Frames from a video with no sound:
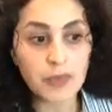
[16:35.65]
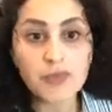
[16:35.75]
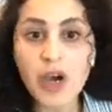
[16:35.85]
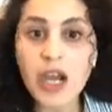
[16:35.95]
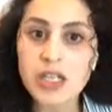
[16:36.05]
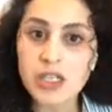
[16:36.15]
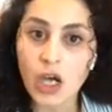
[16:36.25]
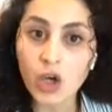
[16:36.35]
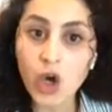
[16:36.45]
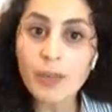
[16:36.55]
find
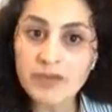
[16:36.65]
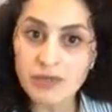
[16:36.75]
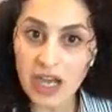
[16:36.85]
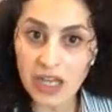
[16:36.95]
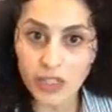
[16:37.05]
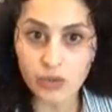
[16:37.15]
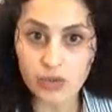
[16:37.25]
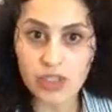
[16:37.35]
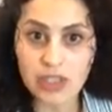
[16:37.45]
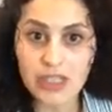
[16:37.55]
a common
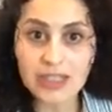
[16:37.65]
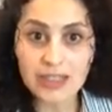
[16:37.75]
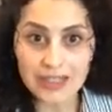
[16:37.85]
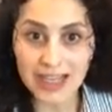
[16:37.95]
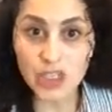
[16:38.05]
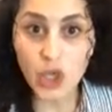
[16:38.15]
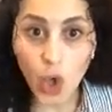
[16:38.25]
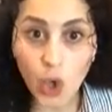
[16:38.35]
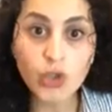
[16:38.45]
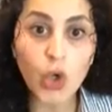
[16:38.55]
values that
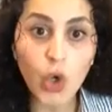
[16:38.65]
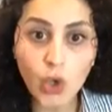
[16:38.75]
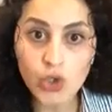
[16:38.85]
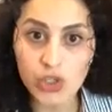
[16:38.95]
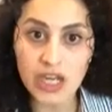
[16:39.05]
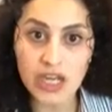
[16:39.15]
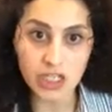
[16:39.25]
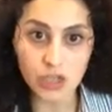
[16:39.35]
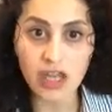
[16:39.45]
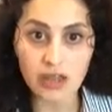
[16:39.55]
hold all society
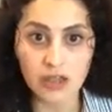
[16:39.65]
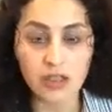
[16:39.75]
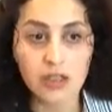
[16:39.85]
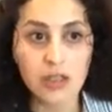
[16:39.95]
together,